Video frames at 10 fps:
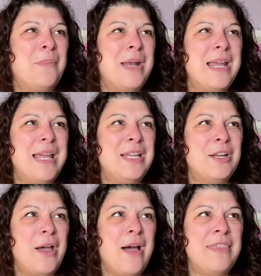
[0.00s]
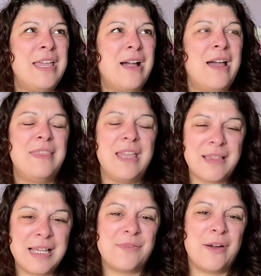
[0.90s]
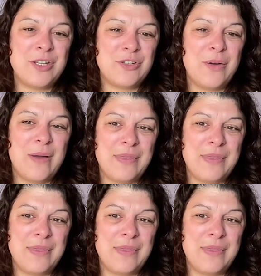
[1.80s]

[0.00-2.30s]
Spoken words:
But I think that's very true.